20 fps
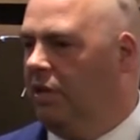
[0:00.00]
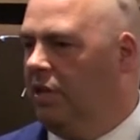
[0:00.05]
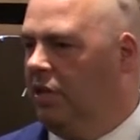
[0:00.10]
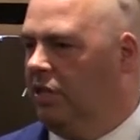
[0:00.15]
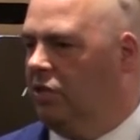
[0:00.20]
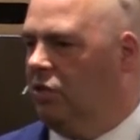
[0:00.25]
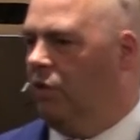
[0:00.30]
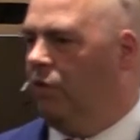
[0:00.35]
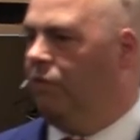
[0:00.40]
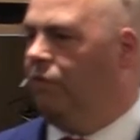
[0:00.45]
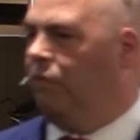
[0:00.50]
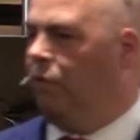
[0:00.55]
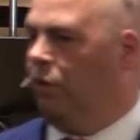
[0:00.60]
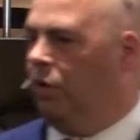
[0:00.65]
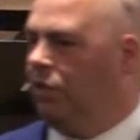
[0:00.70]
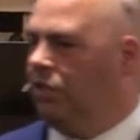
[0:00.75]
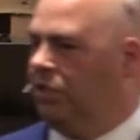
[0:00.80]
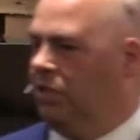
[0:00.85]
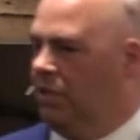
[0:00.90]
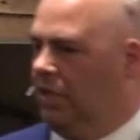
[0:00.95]
He has no
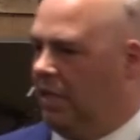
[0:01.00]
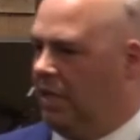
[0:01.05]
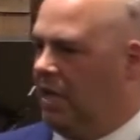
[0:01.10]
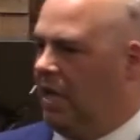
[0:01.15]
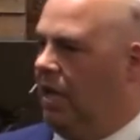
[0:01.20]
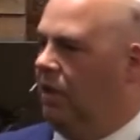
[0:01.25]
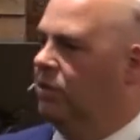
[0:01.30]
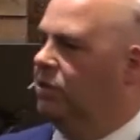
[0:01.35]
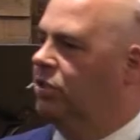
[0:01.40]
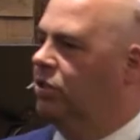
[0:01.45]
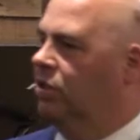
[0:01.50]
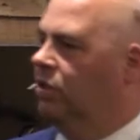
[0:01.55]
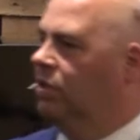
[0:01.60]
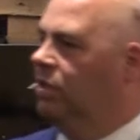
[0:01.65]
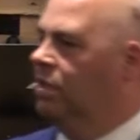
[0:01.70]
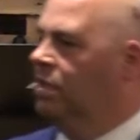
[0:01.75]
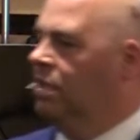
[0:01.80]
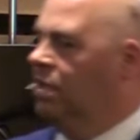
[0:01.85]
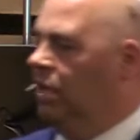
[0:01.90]
voice in the council,